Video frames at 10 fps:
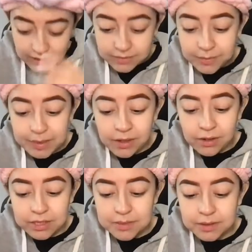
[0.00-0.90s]
I'm being
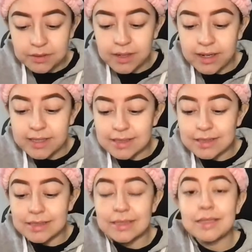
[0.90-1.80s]
honest with you guys,
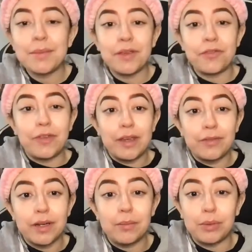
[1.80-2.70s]
this isn't my
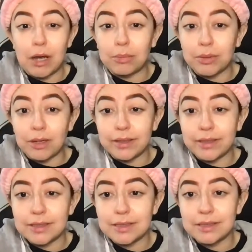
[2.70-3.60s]
favorite brow
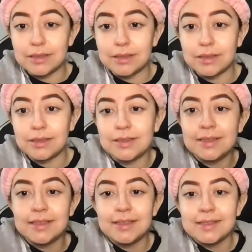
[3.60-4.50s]
product.
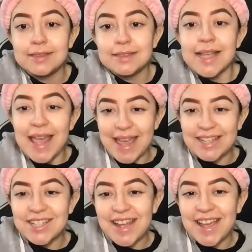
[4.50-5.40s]
Hey,
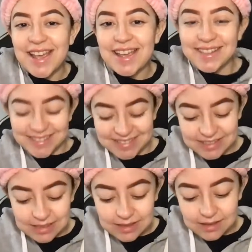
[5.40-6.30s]
Jeanette.
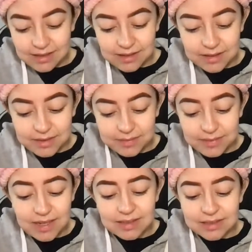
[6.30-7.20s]

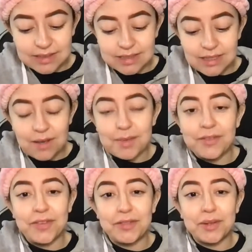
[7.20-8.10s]
Yeah, this is not my
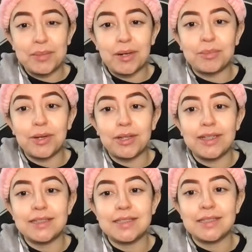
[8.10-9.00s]
favorite brow
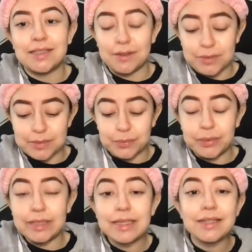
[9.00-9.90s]
product. I was
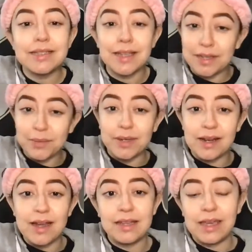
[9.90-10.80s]
really excited when
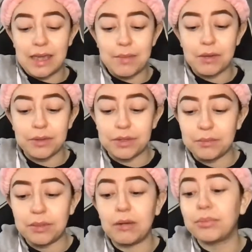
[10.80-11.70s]
Kylie came out with her
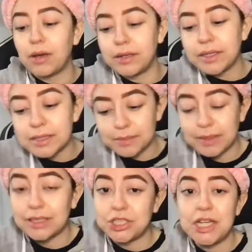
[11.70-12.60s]
brow products
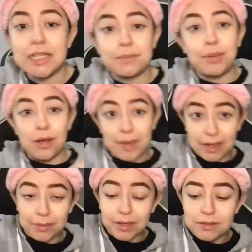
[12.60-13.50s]
because she has bomb
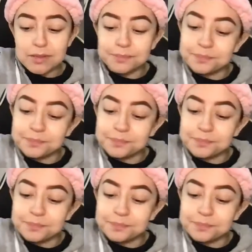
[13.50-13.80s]
eyebrows.